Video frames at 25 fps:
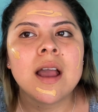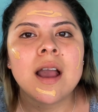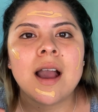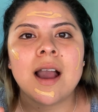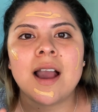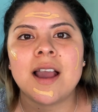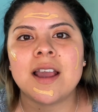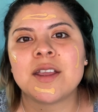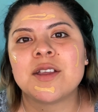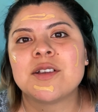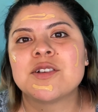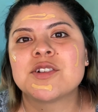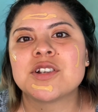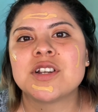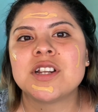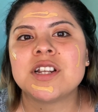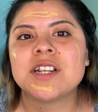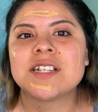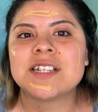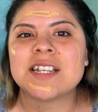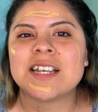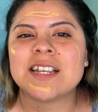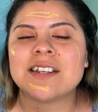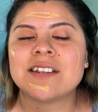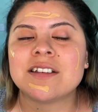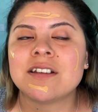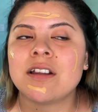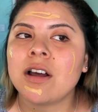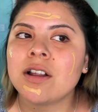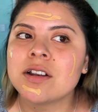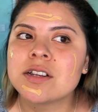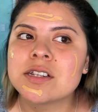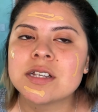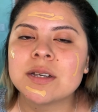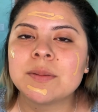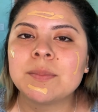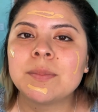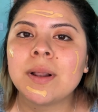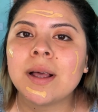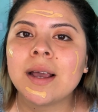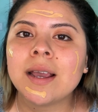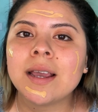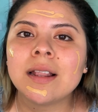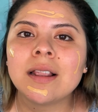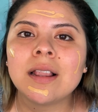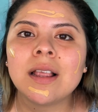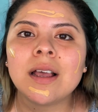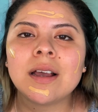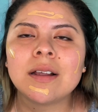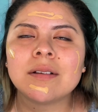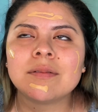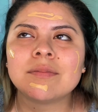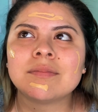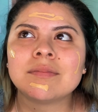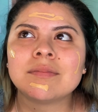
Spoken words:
I usually tend not to apply a lot.